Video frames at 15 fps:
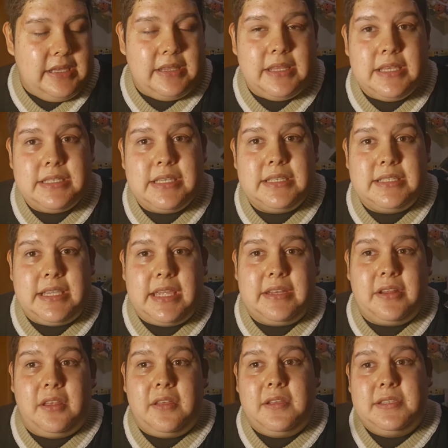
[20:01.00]
this is $10,
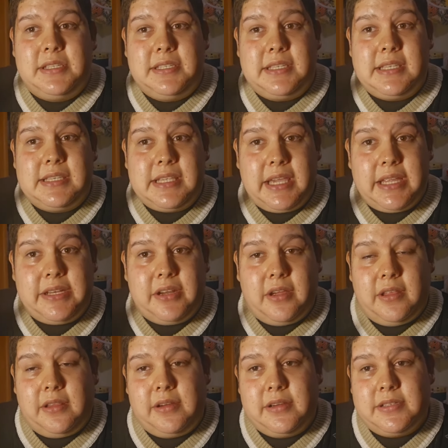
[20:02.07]
this is
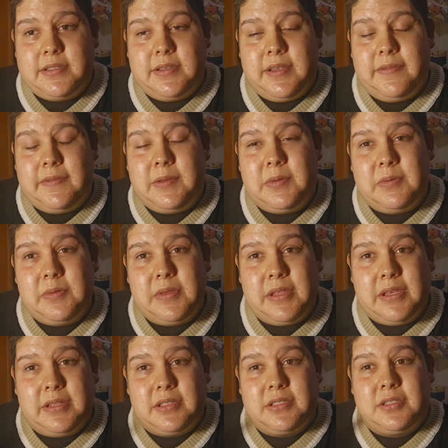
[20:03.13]
$9. If you
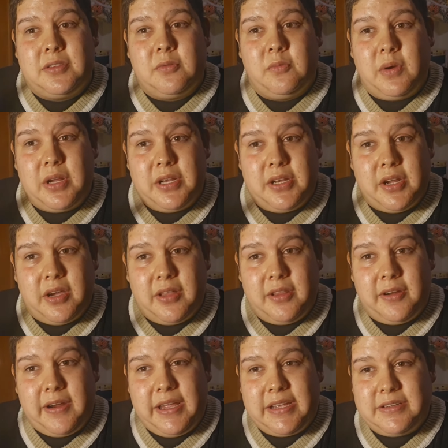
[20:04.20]
think just the
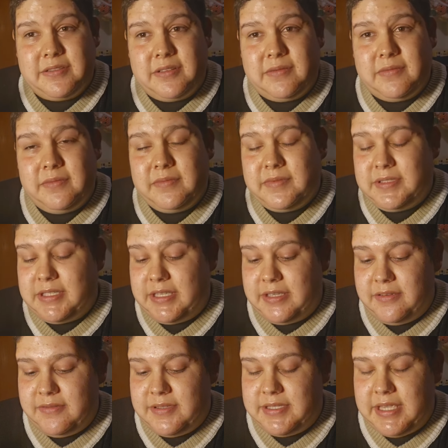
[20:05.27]
$1 extra
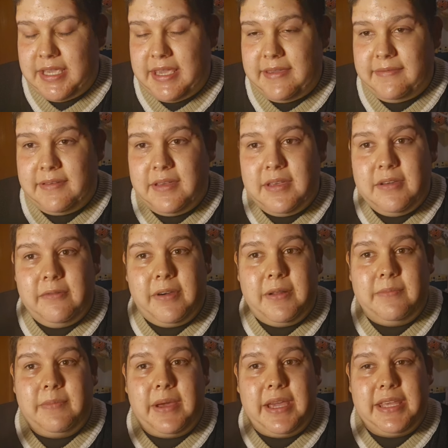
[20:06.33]
you save when
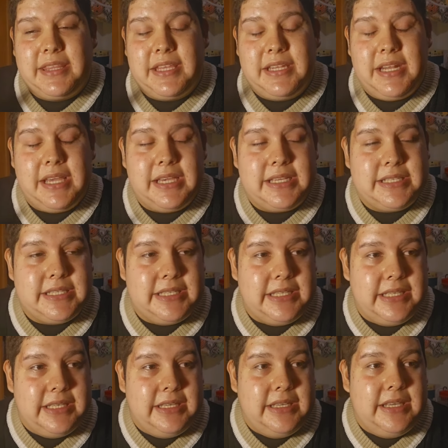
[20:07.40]
buying the NYX
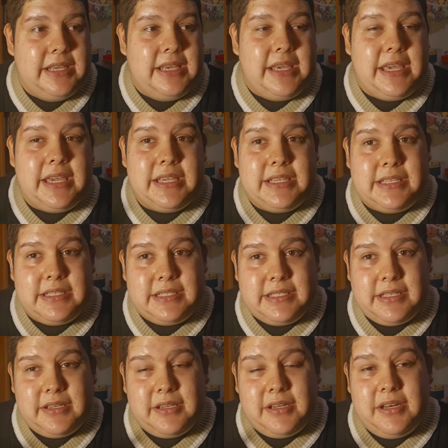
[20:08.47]
is
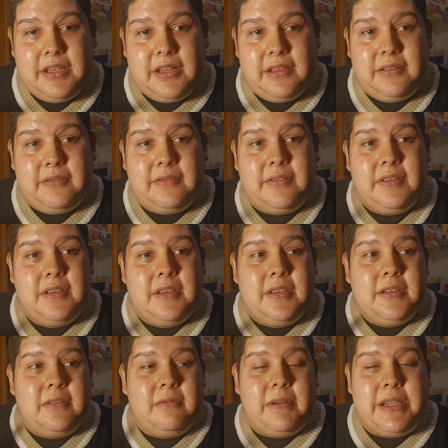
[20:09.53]
a good enough
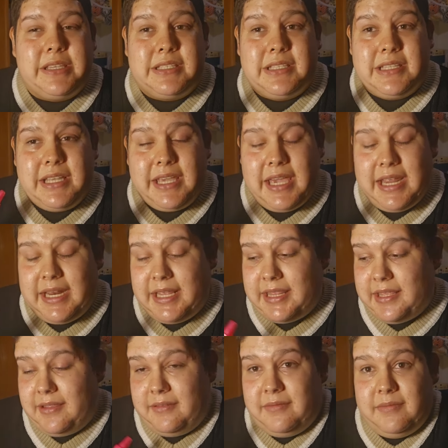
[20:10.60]
reason to get it,
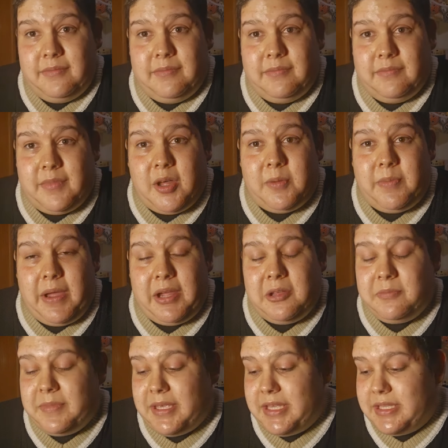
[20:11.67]
then well, by
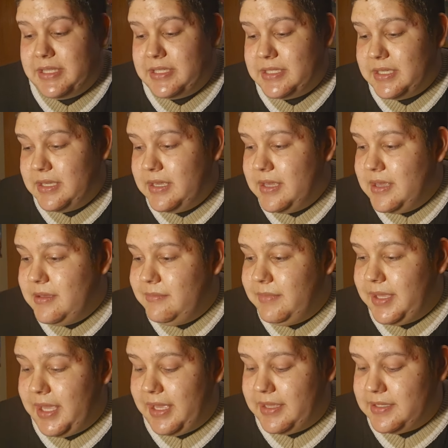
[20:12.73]
all means.
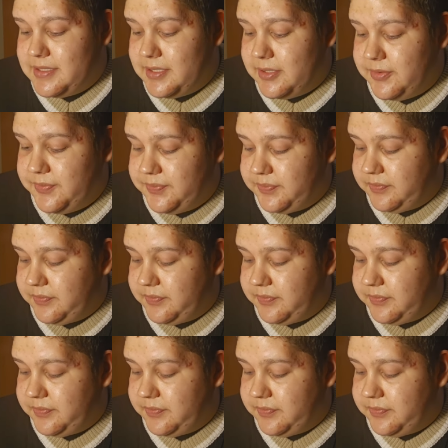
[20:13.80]
But yeah, so